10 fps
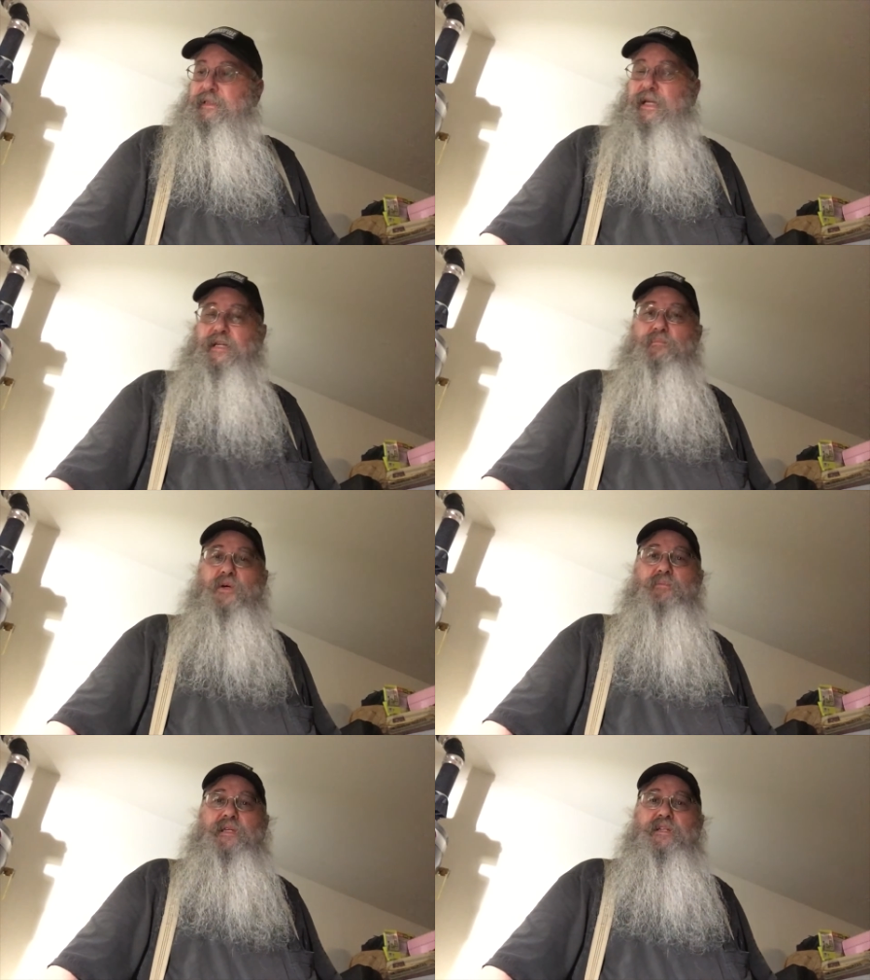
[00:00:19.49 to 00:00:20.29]
take a
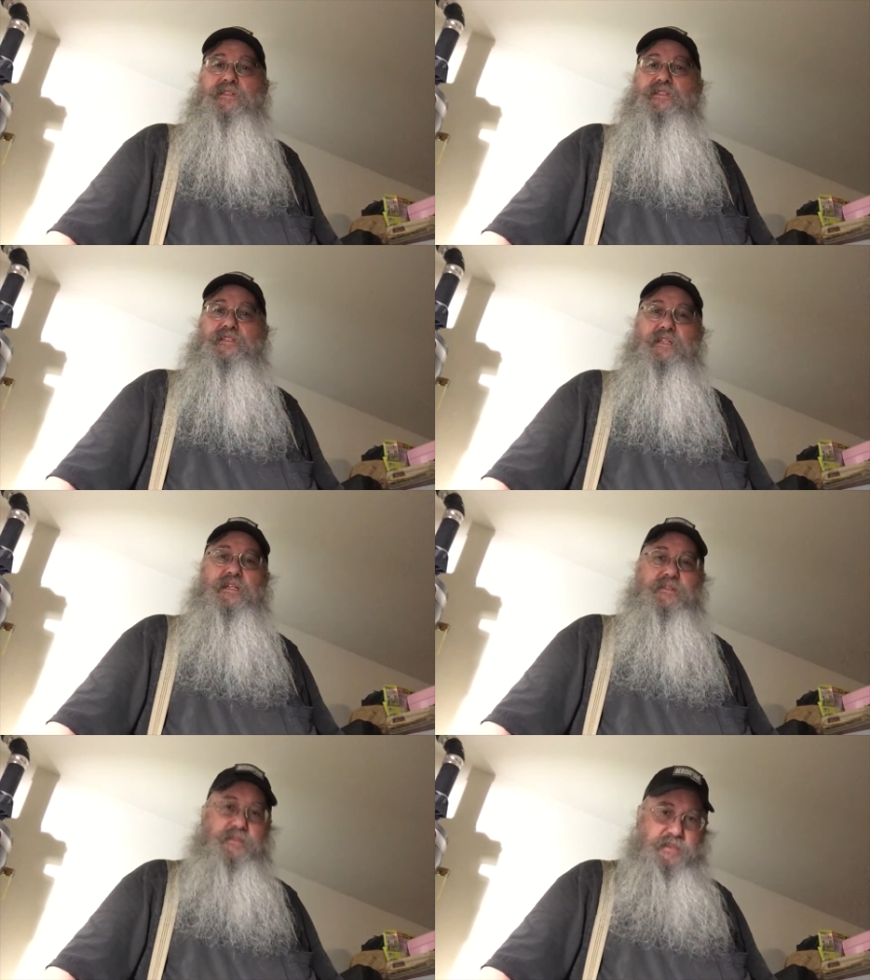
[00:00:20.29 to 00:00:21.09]
moment and just
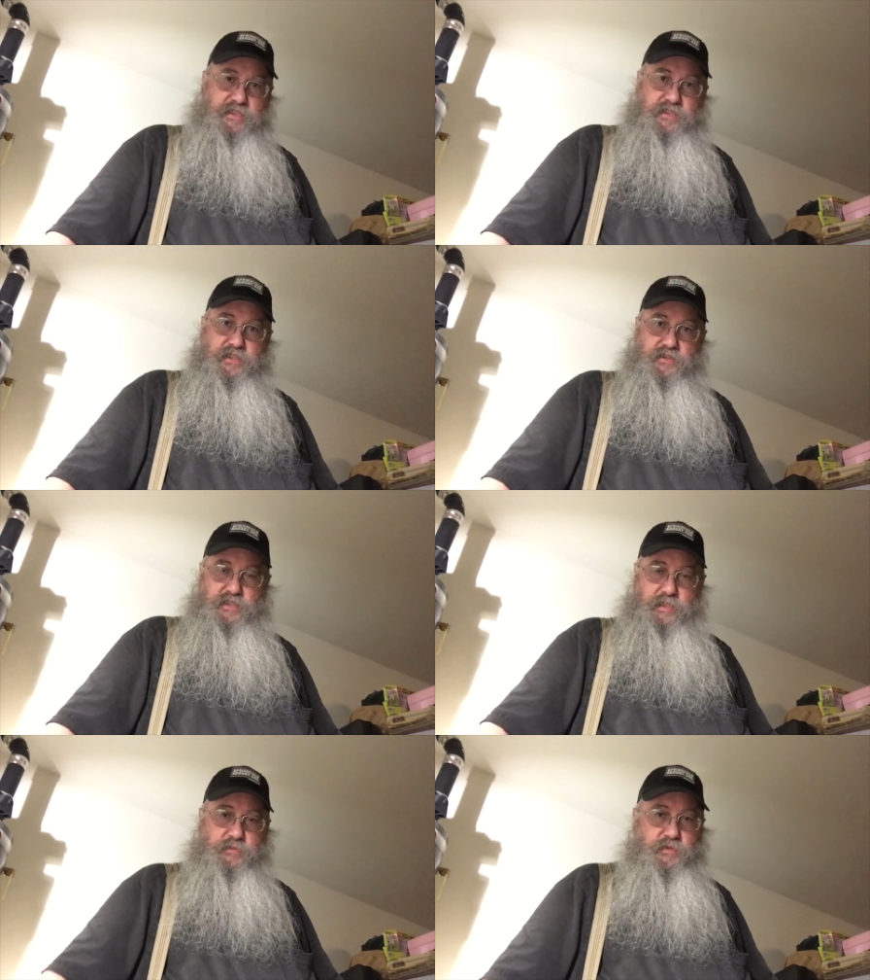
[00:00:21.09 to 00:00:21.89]
let you know.
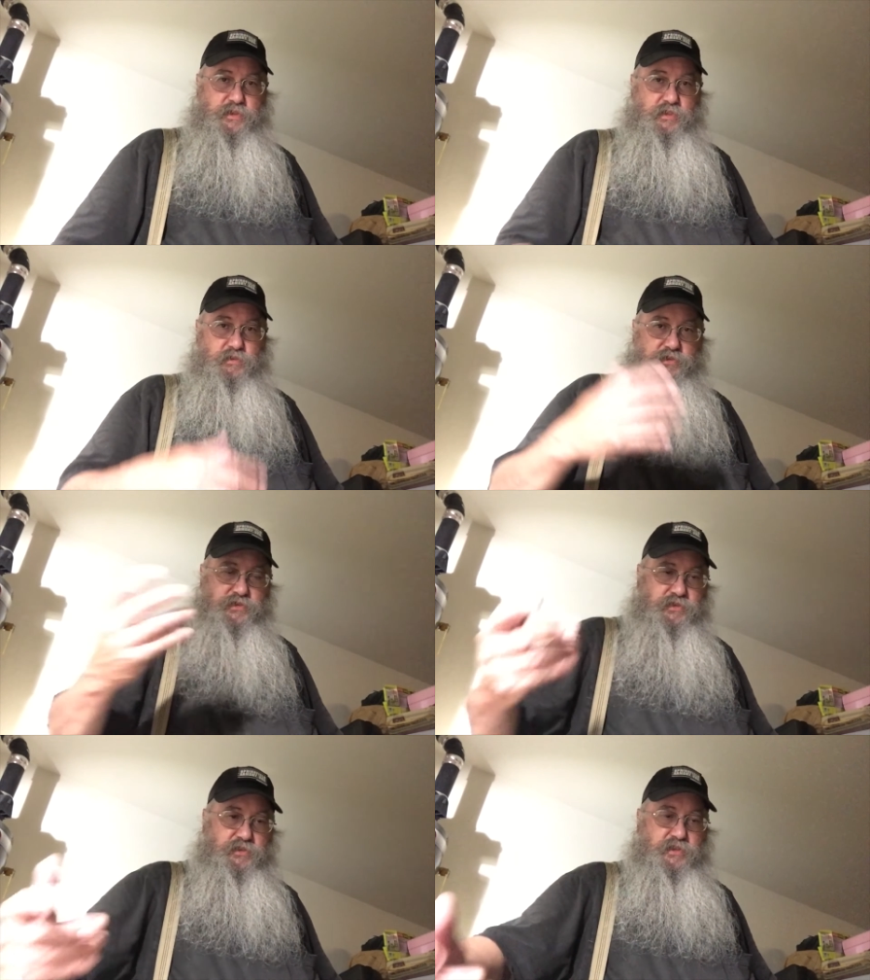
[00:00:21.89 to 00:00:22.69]
Sometimes when you're going
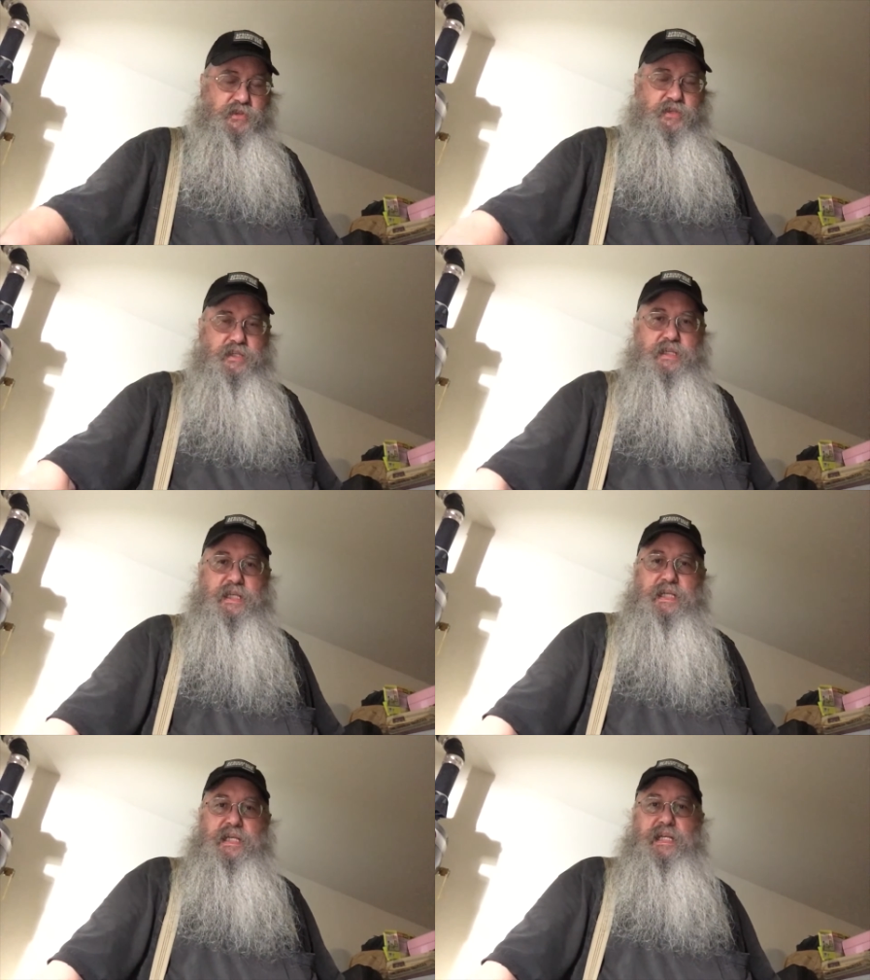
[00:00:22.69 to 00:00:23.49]
through your
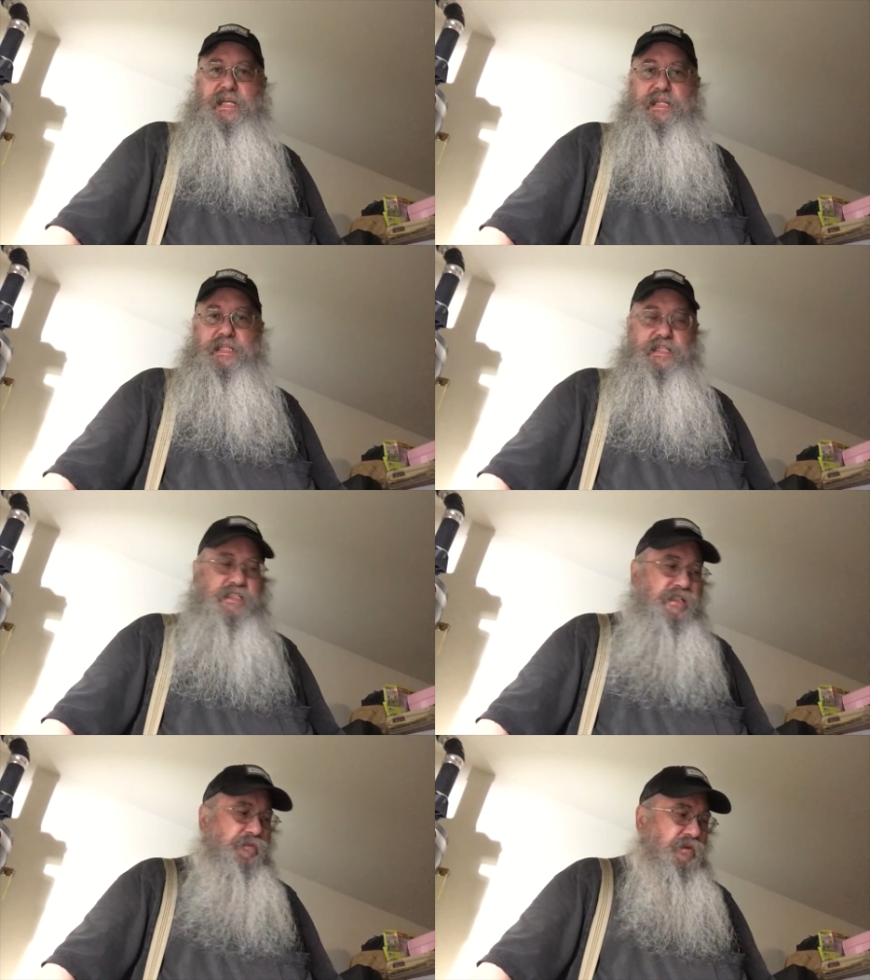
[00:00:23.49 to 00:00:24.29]

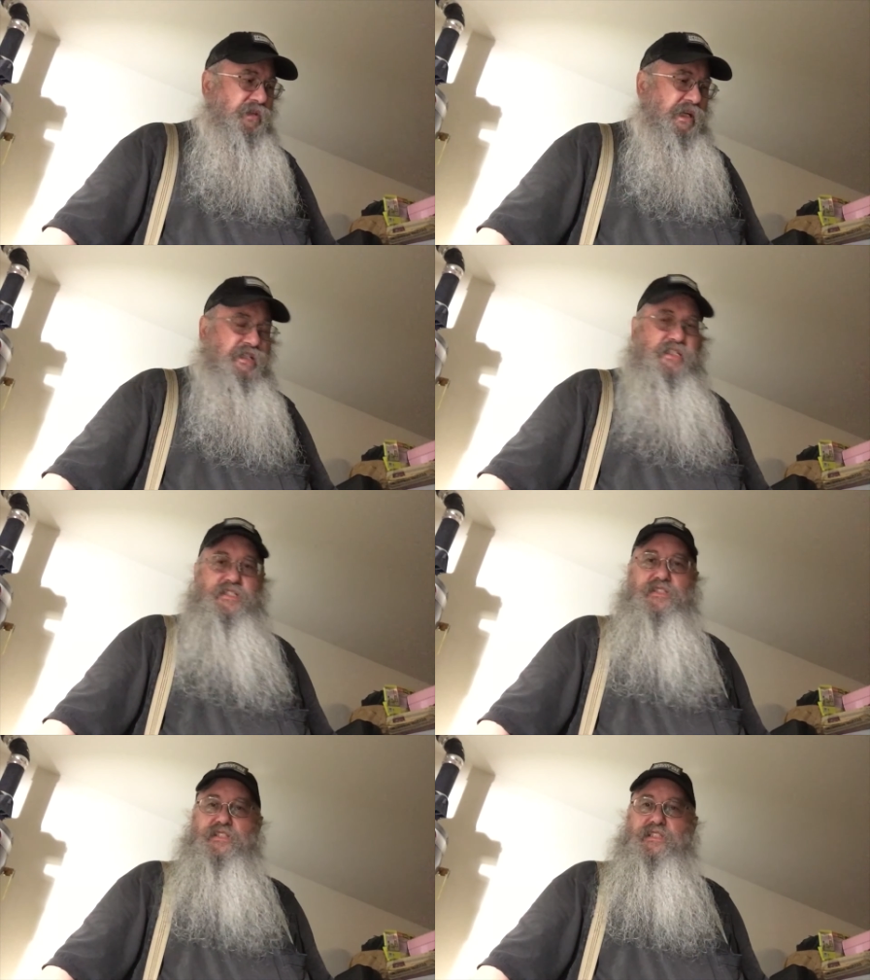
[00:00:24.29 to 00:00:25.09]
EDC
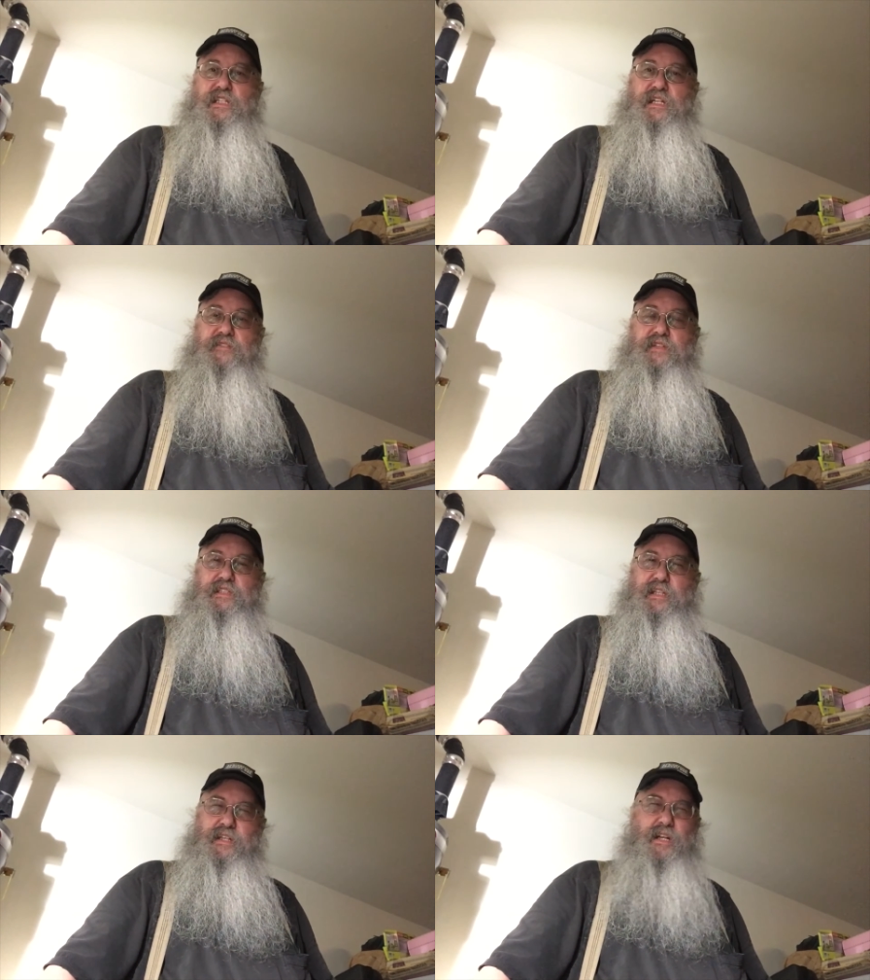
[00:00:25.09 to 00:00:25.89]
rotations and stuff, you
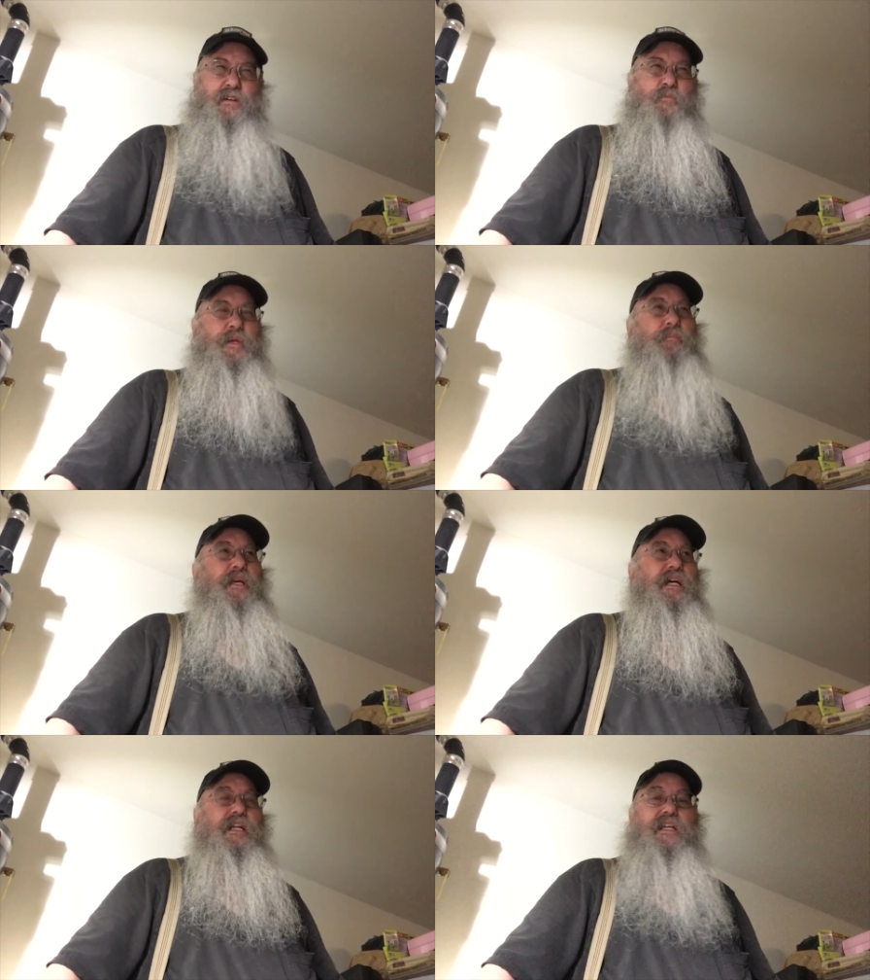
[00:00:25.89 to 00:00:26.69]
say,
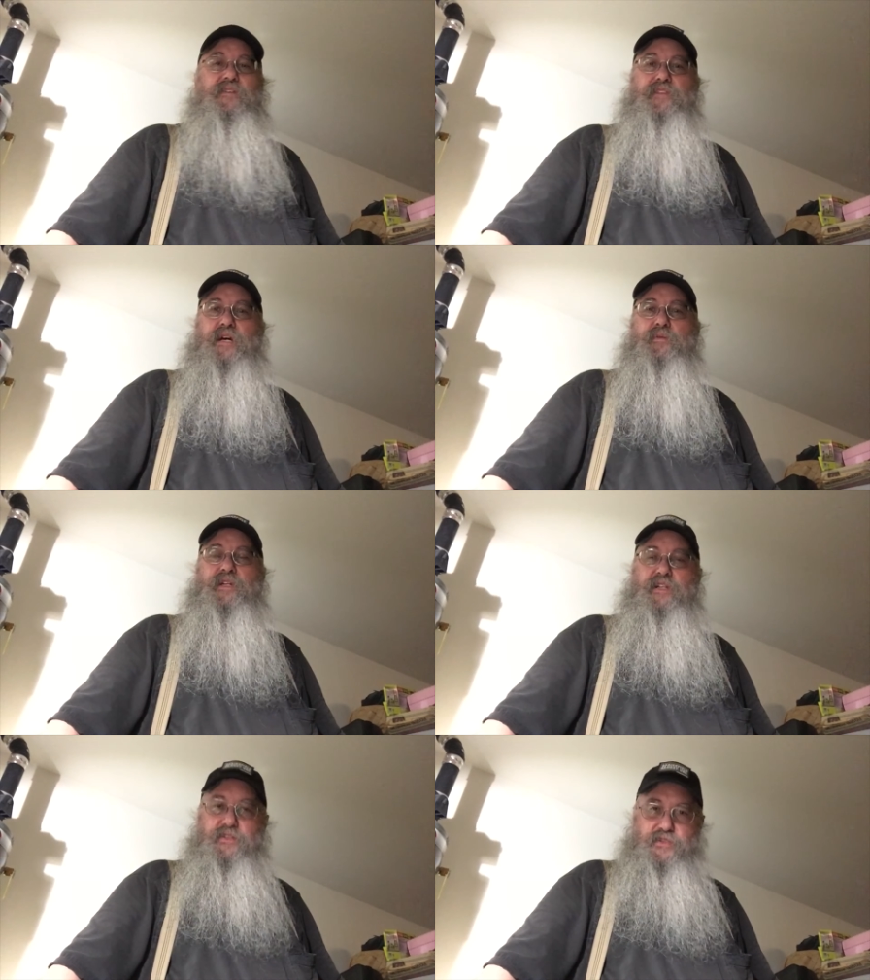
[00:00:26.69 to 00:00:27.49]
maybe I ought to give that
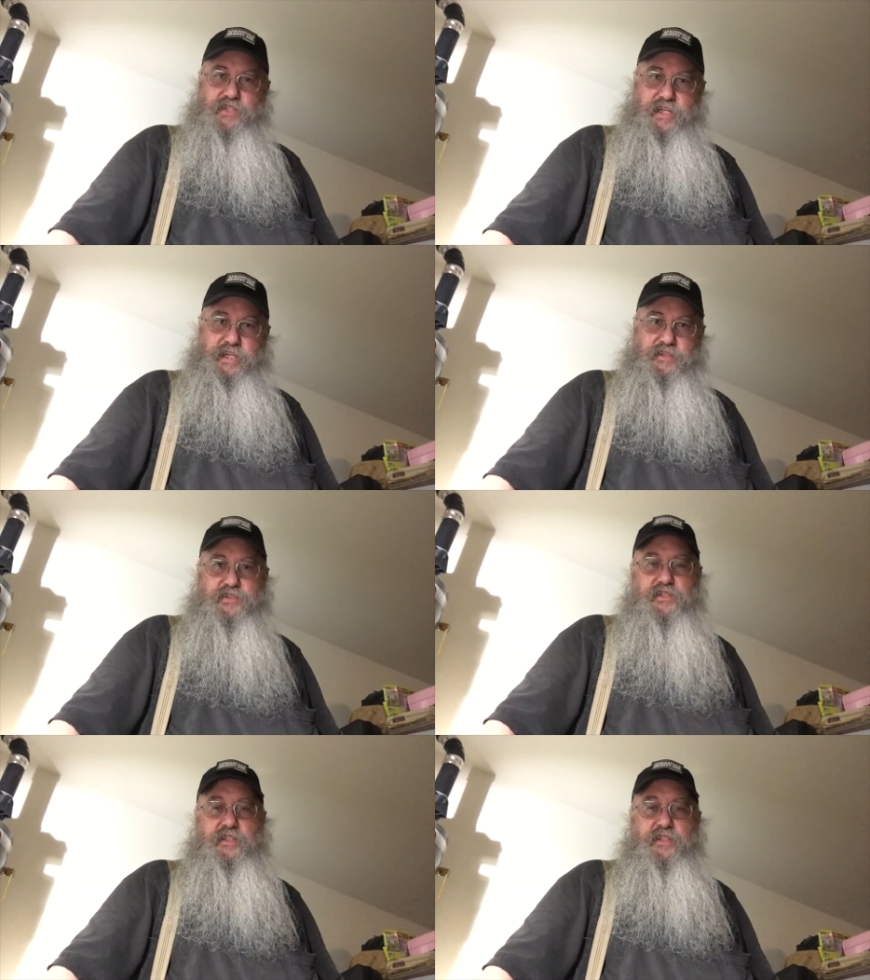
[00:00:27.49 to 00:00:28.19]
one another chance.